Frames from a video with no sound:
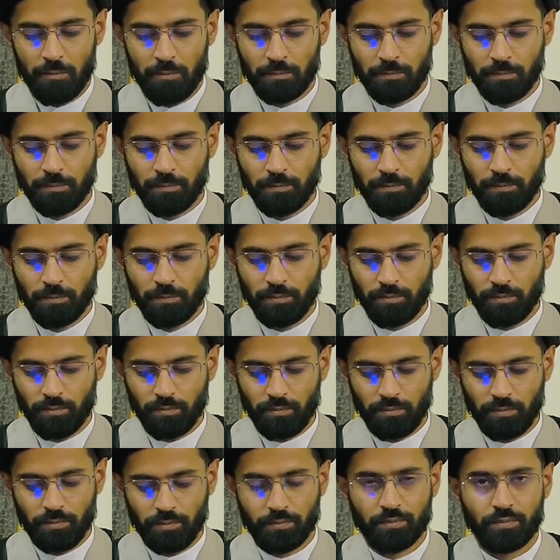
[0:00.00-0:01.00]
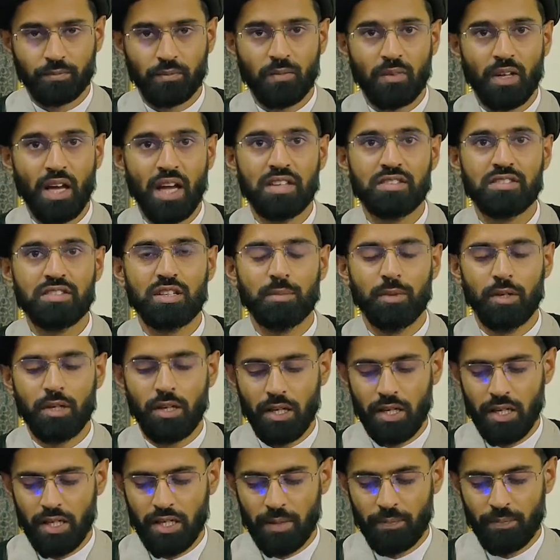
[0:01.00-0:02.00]
And
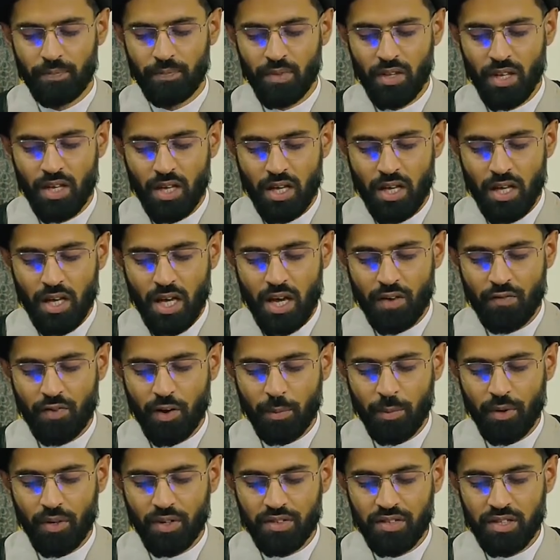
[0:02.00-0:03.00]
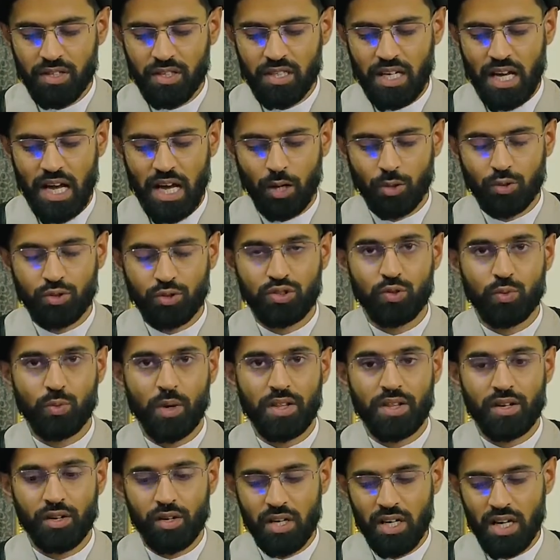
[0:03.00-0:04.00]
similarly, if a person doubts
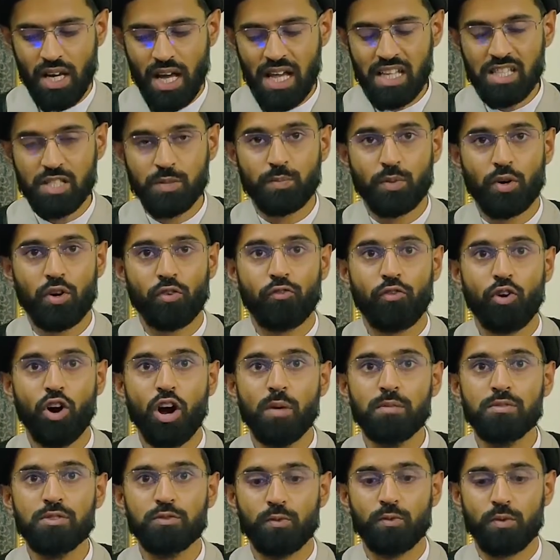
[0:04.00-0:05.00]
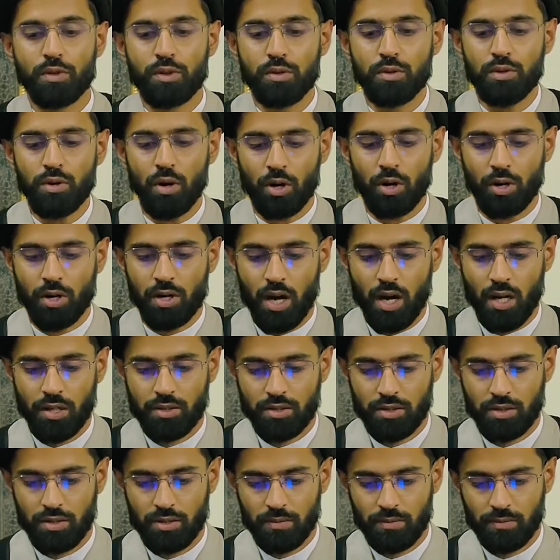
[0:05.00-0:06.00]
whether he has performed wudu or
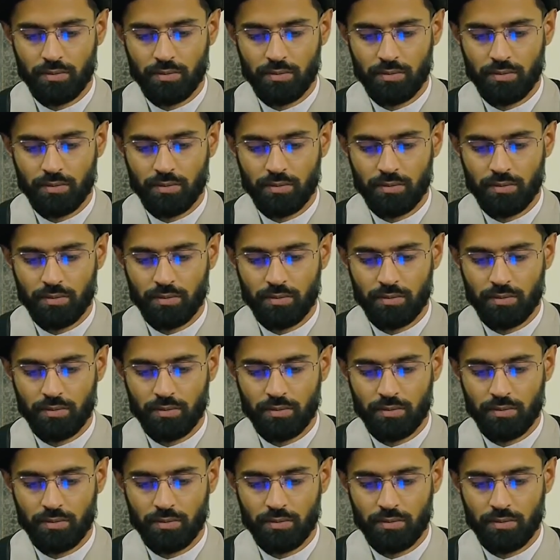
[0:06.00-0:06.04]
not.